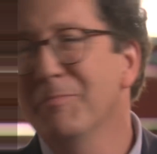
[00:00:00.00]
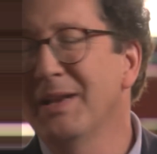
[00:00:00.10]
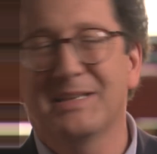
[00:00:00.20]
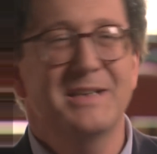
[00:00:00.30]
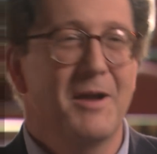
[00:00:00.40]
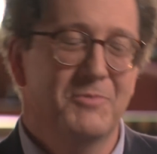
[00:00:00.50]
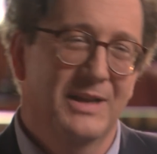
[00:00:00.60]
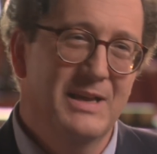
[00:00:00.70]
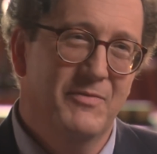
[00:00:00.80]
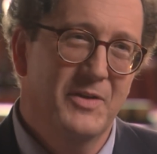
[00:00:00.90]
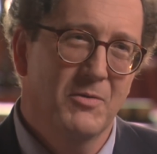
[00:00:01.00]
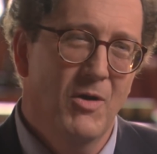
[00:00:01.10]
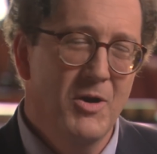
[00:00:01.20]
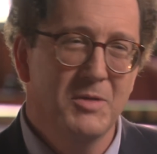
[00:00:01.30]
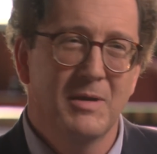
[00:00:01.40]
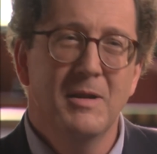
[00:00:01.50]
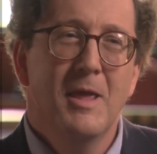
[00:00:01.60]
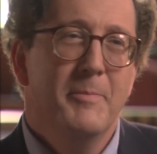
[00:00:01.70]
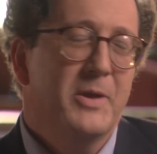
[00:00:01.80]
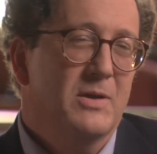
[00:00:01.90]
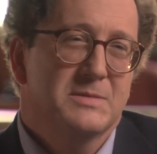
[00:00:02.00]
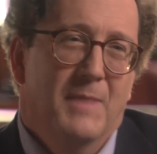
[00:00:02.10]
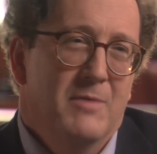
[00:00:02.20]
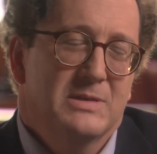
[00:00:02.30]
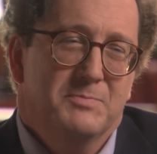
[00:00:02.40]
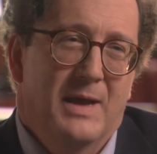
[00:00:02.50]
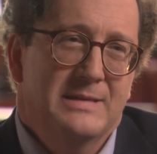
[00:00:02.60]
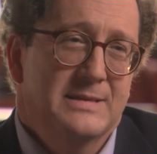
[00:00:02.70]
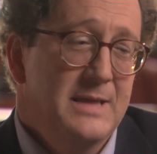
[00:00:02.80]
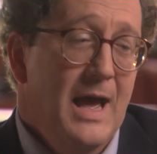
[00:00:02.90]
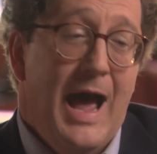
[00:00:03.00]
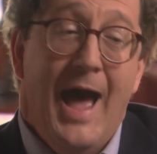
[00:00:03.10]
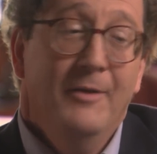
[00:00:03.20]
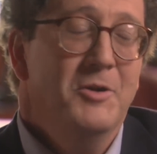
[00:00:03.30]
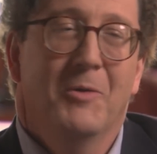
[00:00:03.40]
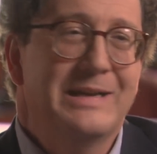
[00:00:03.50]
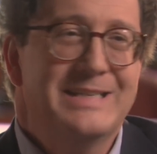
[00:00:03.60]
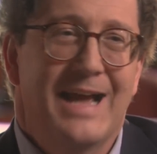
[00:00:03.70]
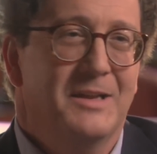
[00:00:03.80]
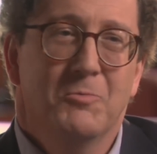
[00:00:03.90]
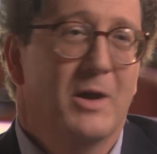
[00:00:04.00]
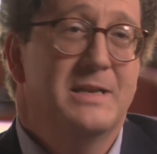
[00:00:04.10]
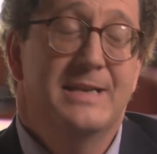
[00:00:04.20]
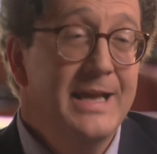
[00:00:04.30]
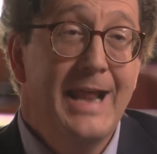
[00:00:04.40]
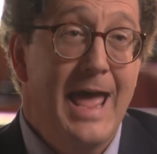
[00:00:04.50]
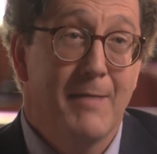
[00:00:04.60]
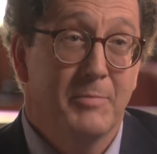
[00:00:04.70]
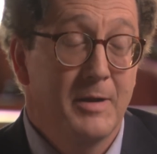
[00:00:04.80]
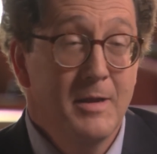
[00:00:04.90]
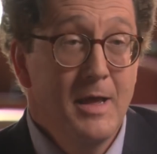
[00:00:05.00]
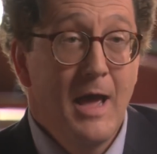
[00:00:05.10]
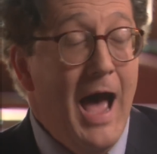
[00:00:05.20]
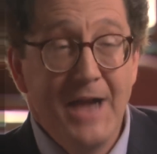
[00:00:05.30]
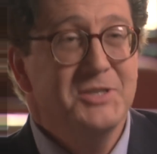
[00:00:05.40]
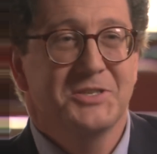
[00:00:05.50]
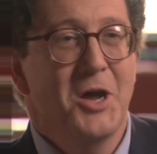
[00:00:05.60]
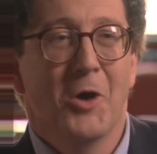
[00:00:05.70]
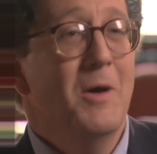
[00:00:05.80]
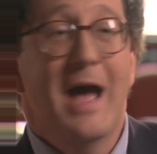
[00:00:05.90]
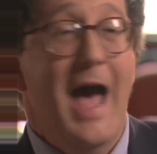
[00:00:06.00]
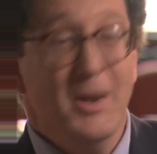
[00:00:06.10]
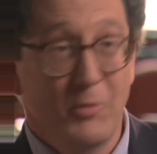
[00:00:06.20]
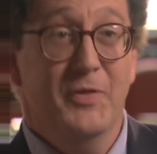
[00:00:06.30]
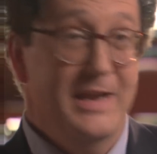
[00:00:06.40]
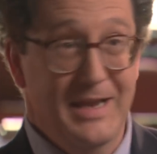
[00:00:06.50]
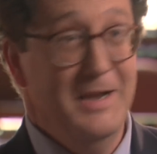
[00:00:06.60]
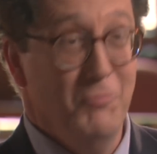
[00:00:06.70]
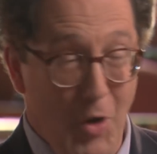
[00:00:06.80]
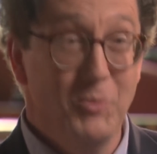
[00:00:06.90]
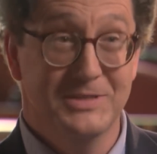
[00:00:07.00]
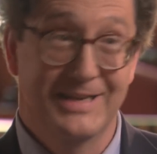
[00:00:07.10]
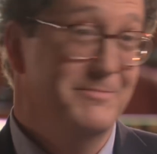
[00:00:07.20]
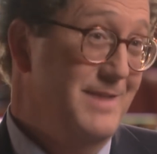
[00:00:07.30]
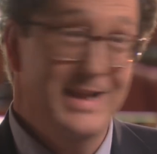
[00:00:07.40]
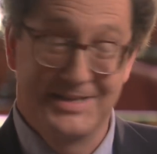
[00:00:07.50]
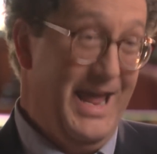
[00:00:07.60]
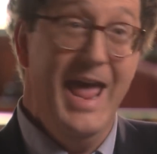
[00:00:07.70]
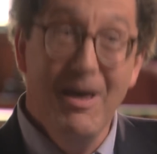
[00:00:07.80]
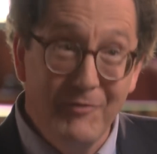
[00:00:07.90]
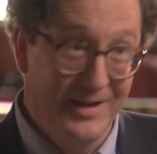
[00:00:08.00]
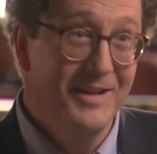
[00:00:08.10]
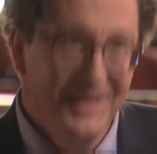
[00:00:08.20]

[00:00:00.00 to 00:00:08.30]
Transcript: But it's not really a fair argument because my response is, I don't know exactly what did happen. I just know I don't think he rose in, into heaven.